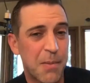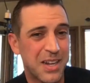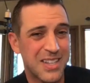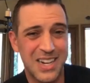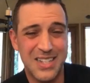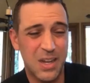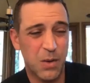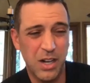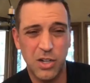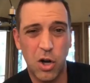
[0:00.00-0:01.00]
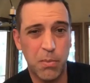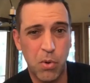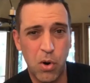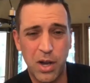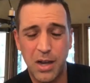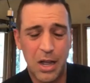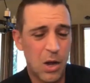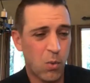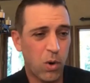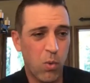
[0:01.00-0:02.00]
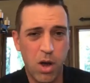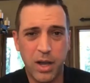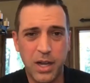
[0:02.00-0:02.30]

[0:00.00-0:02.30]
because they just said, we looked at our board and we're walking